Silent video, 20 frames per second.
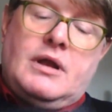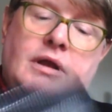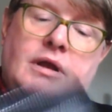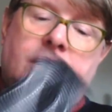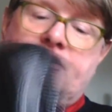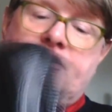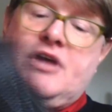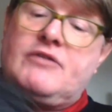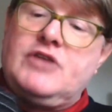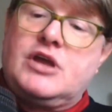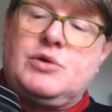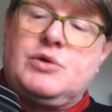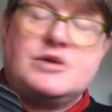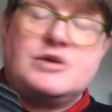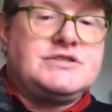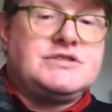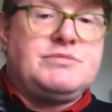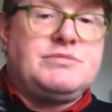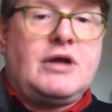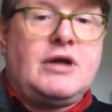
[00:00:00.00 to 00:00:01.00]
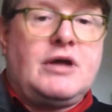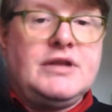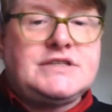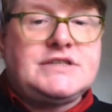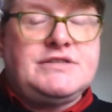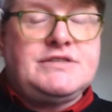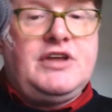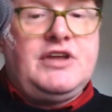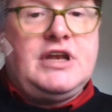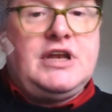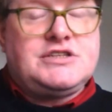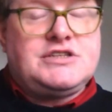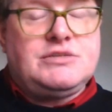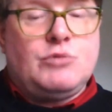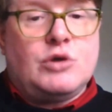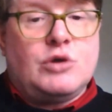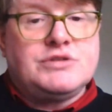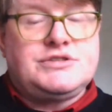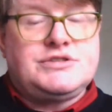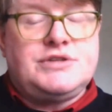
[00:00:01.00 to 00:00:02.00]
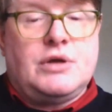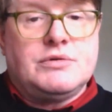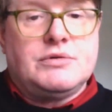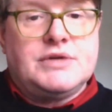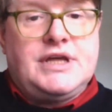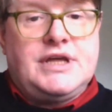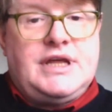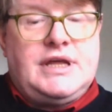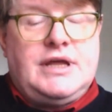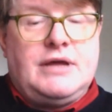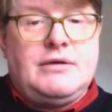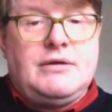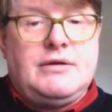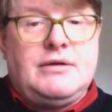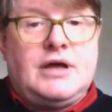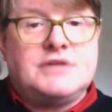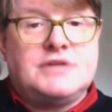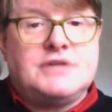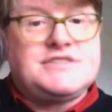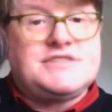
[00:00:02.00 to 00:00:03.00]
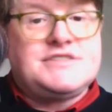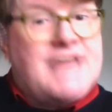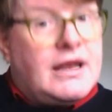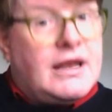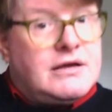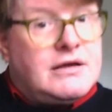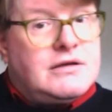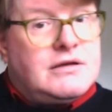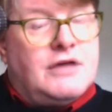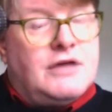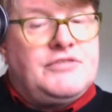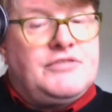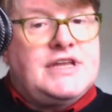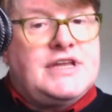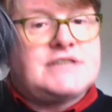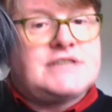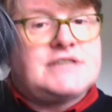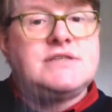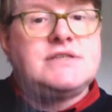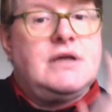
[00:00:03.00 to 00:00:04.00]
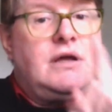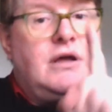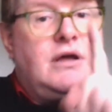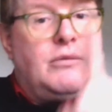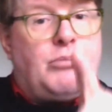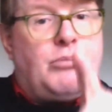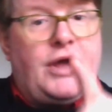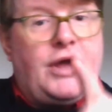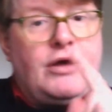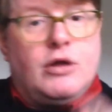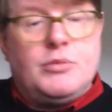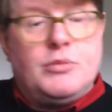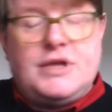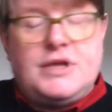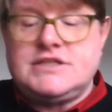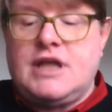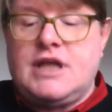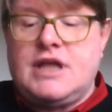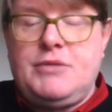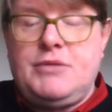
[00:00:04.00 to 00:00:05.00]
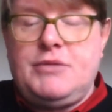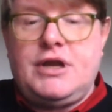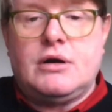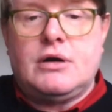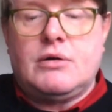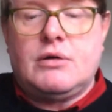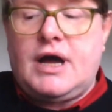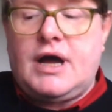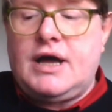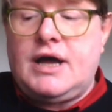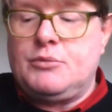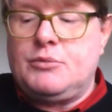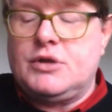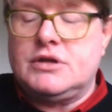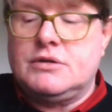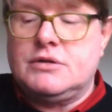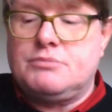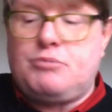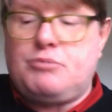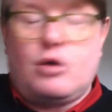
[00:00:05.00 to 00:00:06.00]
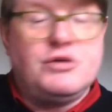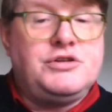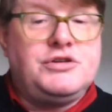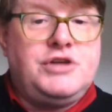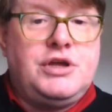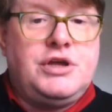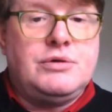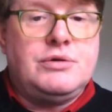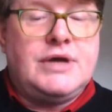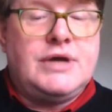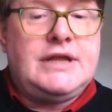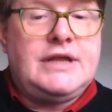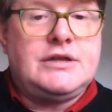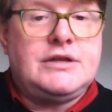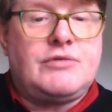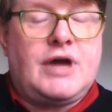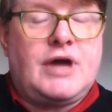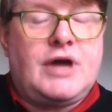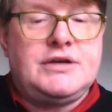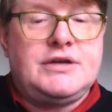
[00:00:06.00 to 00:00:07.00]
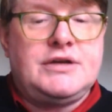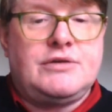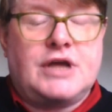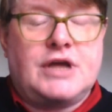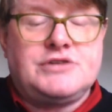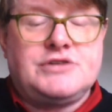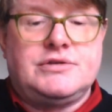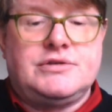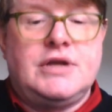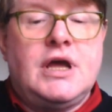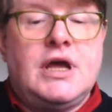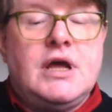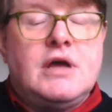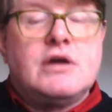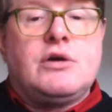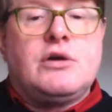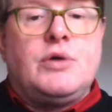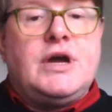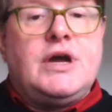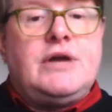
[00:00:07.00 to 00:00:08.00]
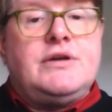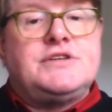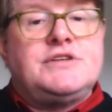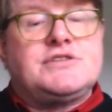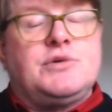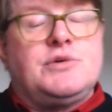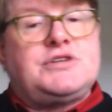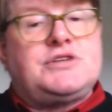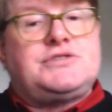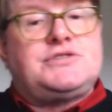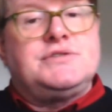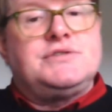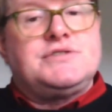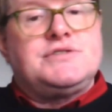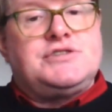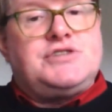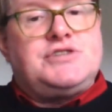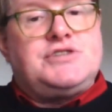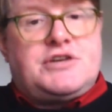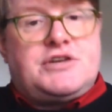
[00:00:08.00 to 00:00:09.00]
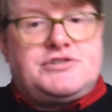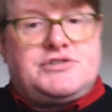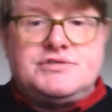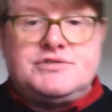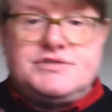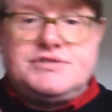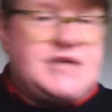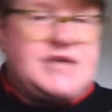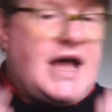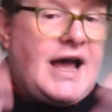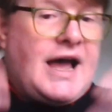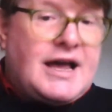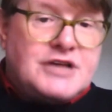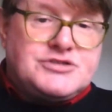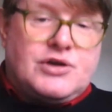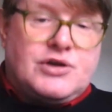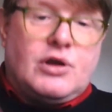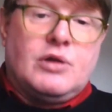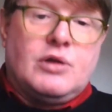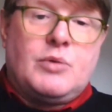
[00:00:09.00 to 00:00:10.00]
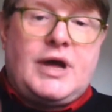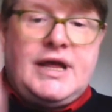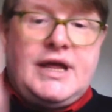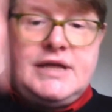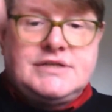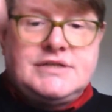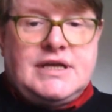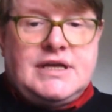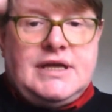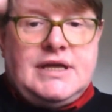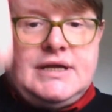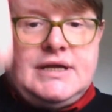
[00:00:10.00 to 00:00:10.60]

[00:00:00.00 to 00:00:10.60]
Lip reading: if you have any questions about this, if you want to know the seller of this, by all means let me know. I will point you in the right direction. Queries, questions, suggestions, as always,